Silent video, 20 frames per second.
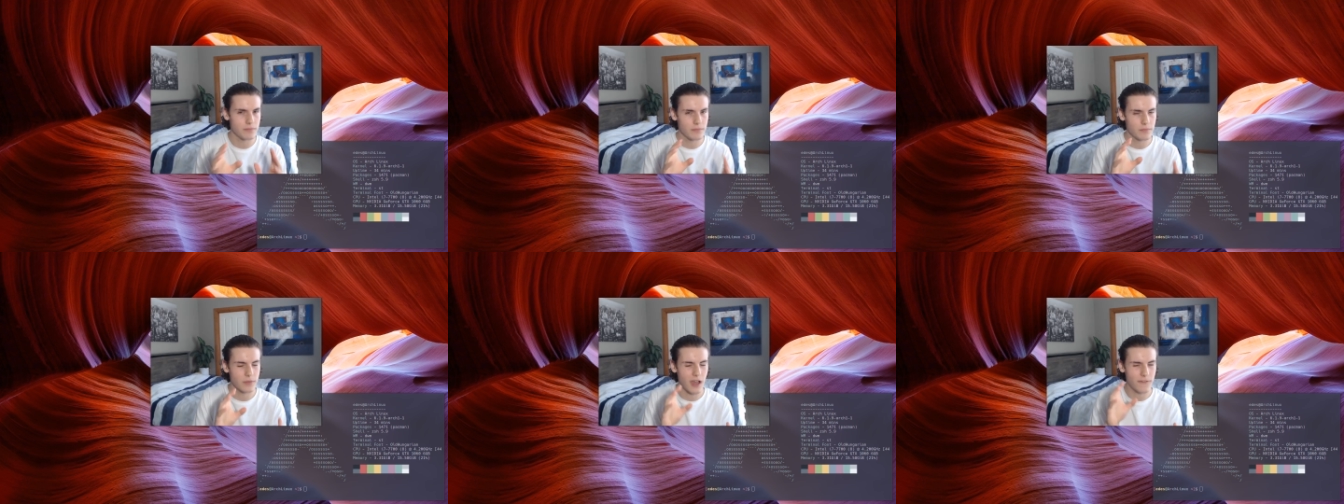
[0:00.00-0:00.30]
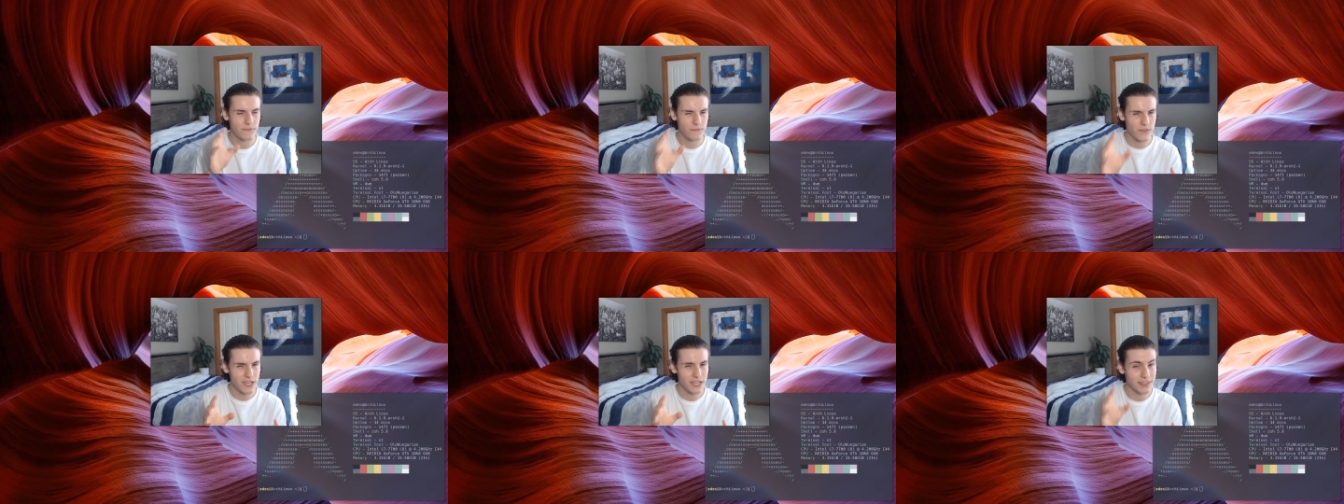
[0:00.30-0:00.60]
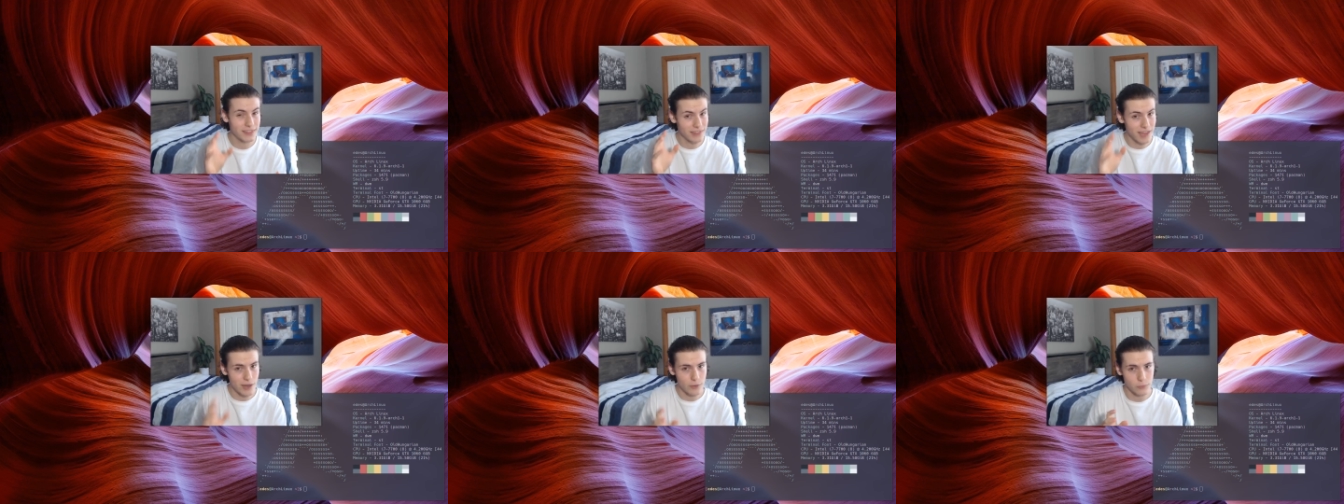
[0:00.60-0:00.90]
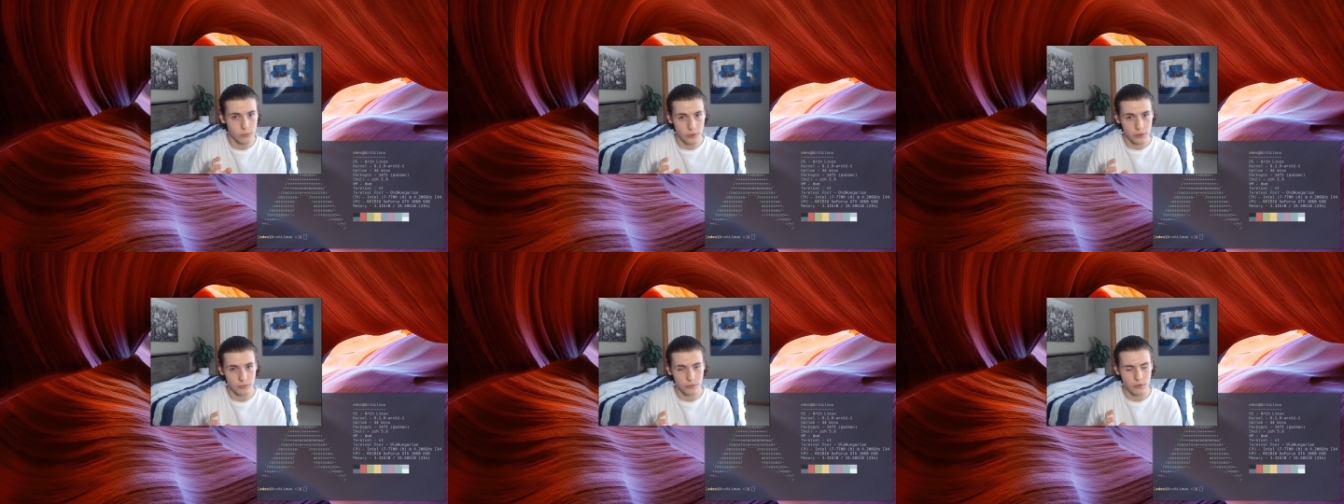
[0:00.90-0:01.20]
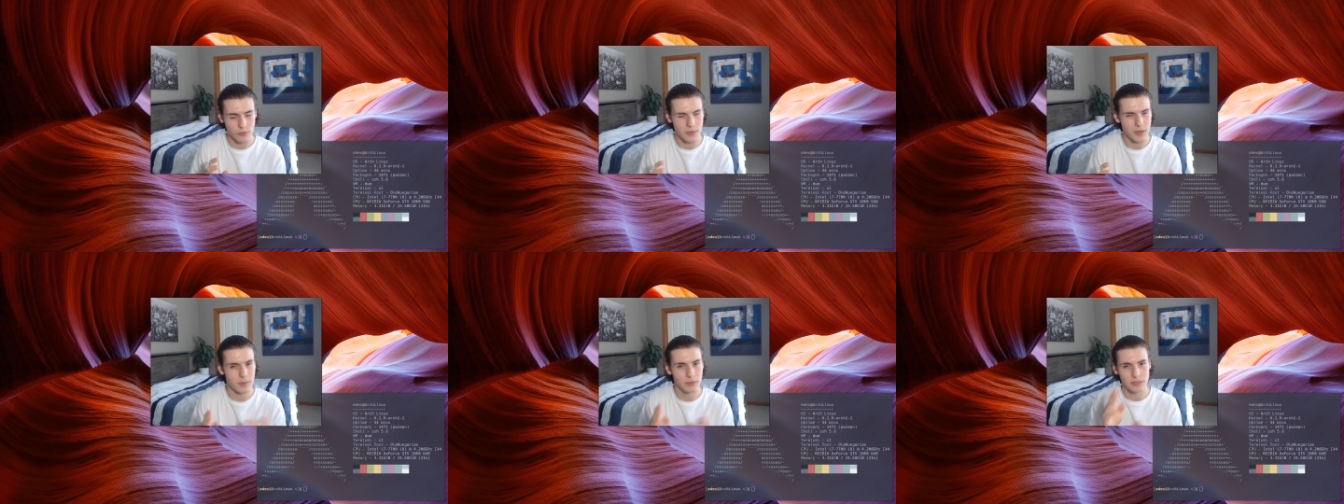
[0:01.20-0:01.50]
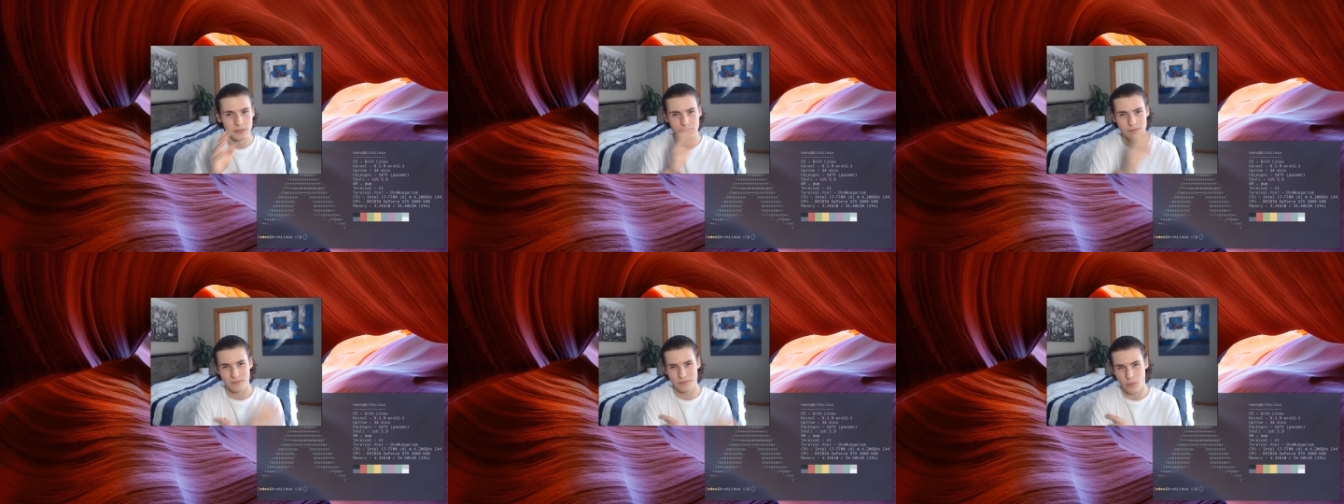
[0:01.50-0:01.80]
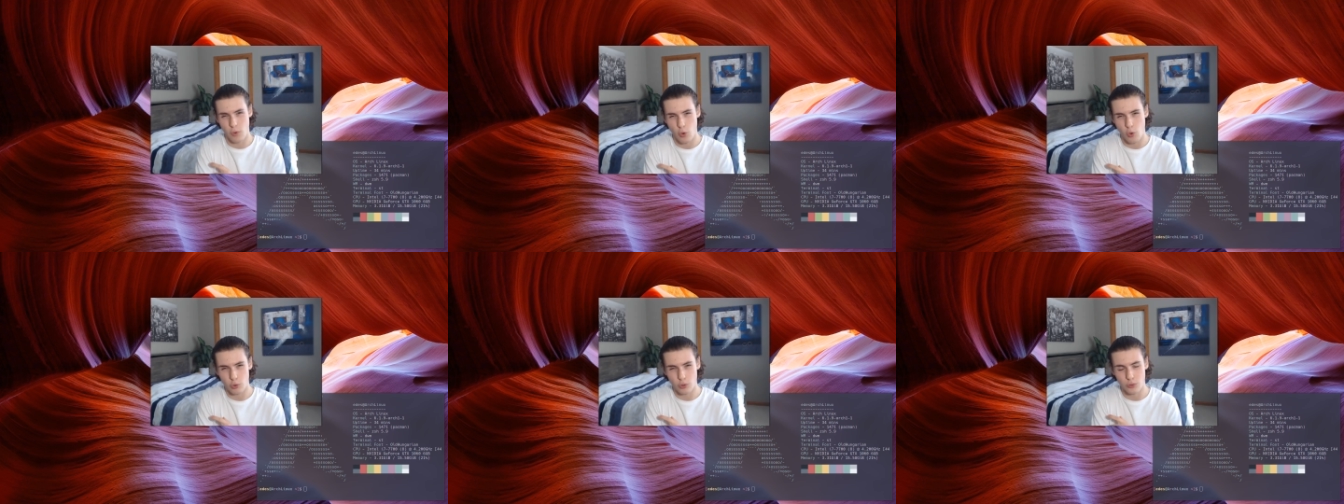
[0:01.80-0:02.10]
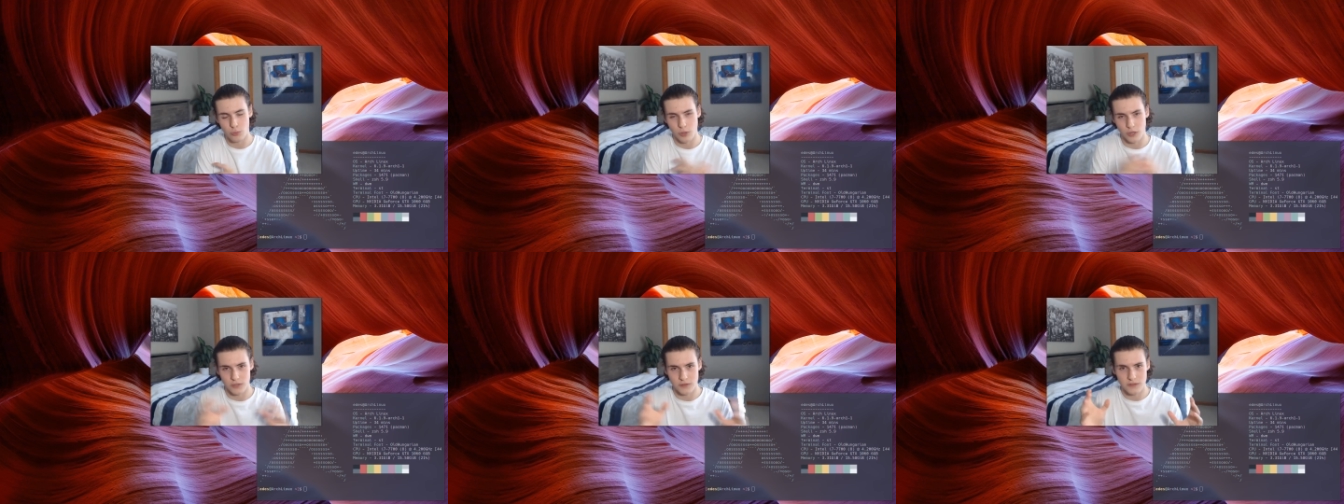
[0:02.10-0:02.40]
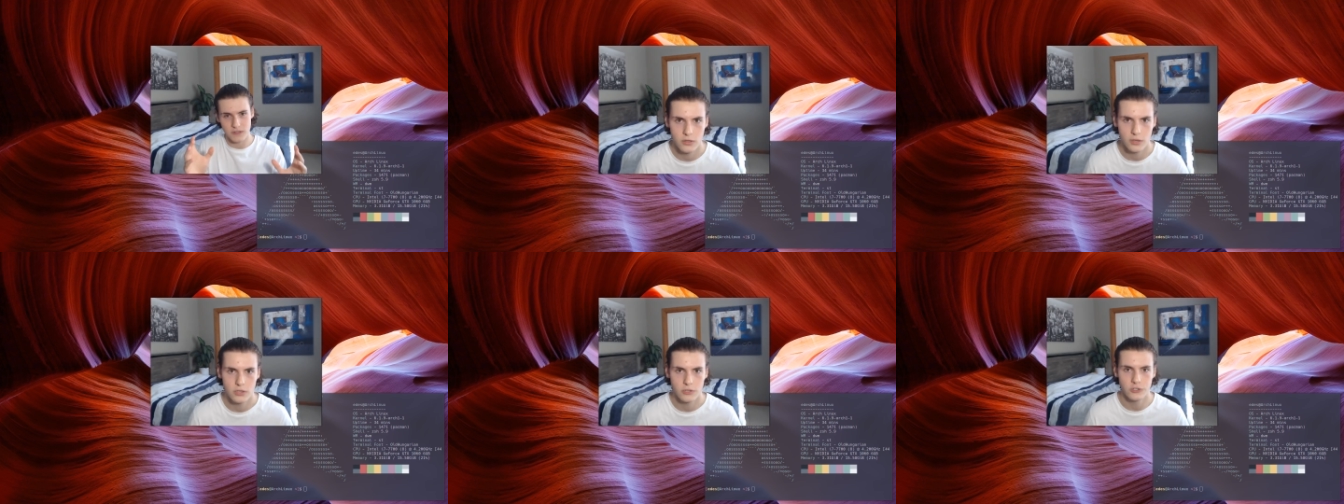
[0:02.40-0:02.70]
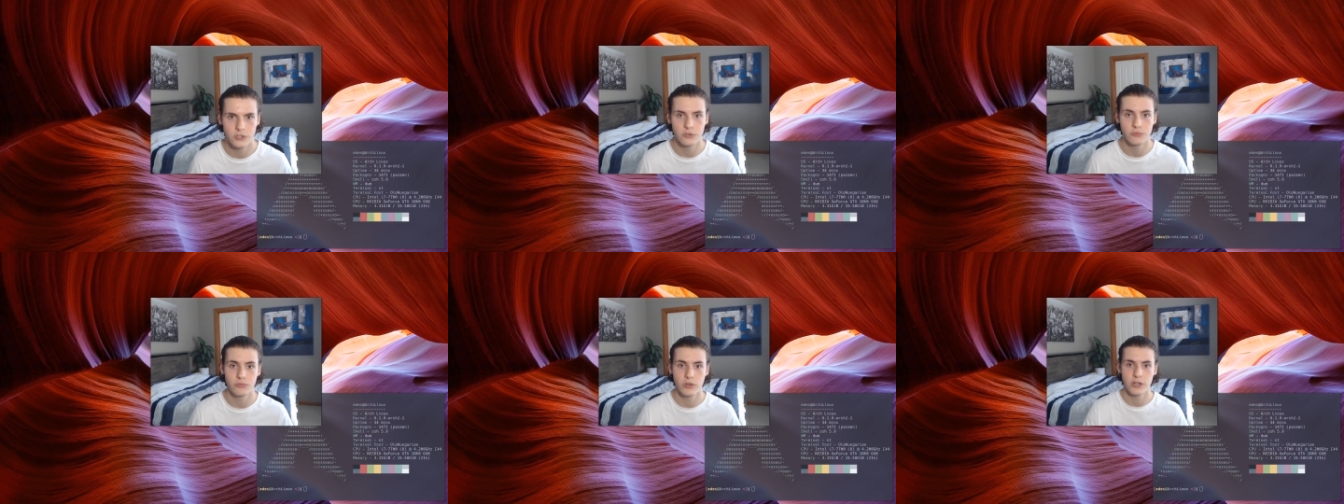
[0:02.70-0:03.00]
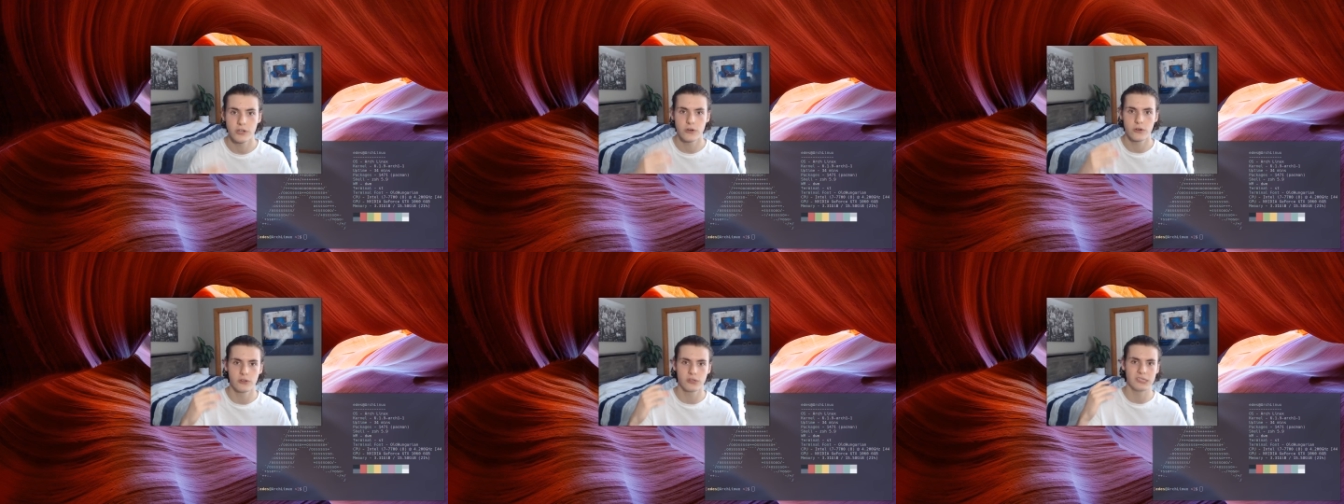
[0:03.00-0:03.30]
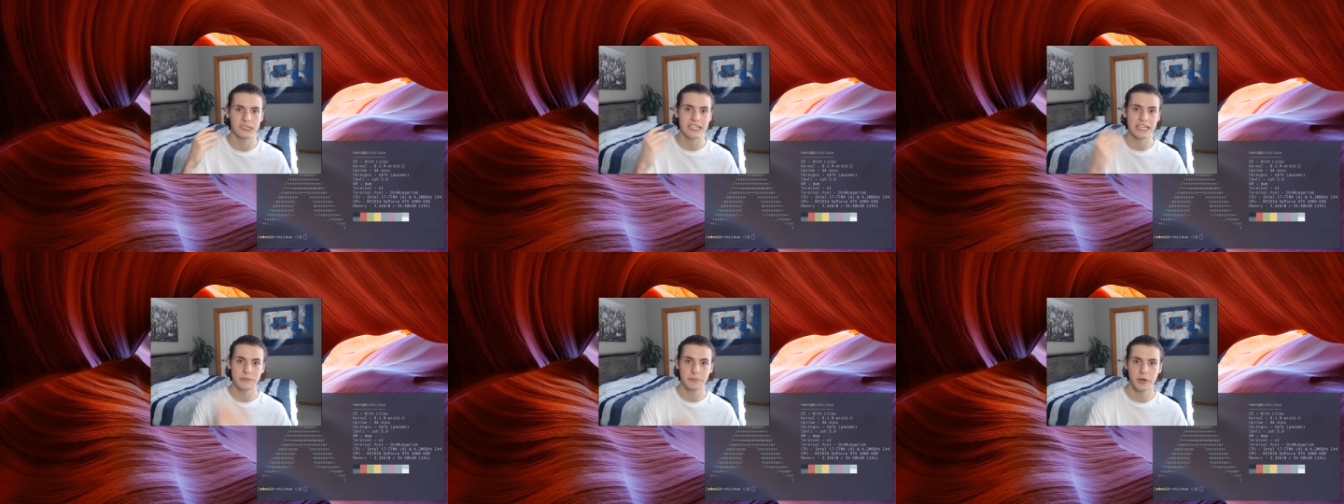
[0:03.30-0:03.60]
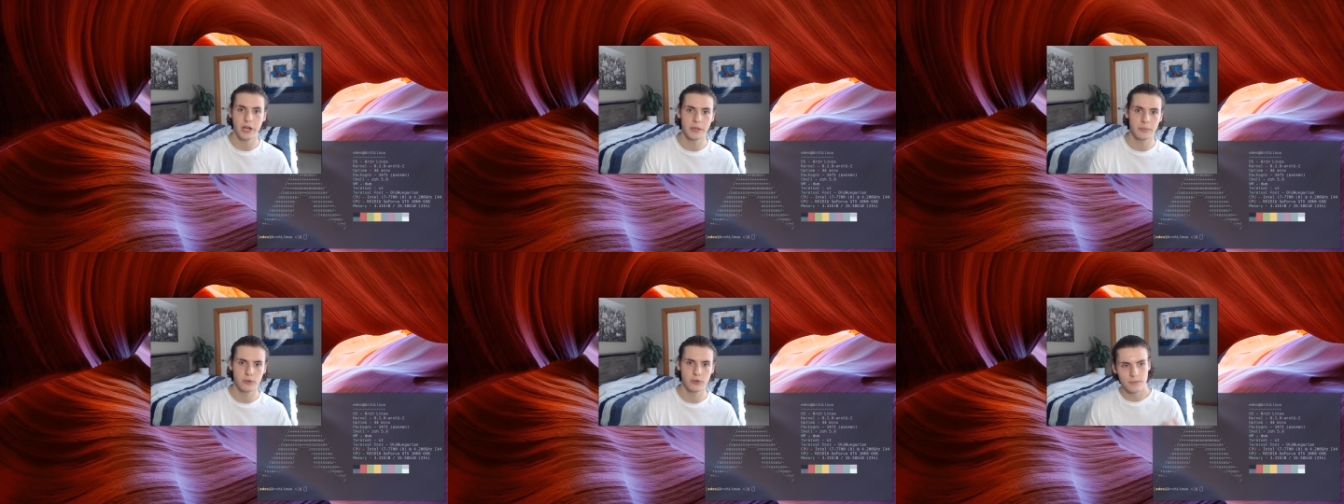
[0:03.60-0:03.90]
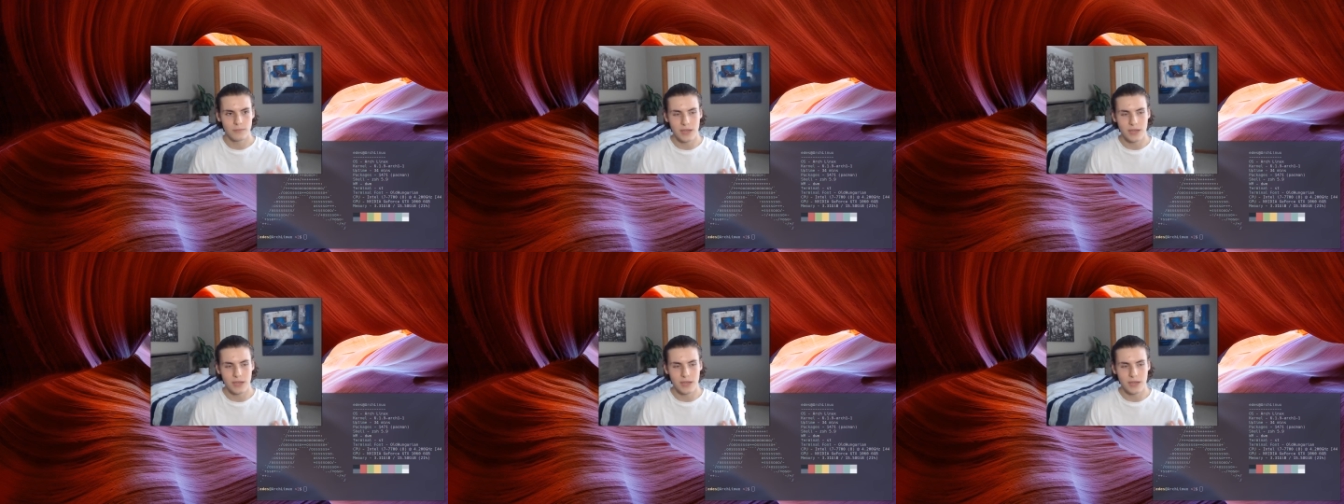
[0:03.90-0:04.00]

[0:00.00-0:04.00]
I think that one, or maybe older ones, you can run it on Libreboot.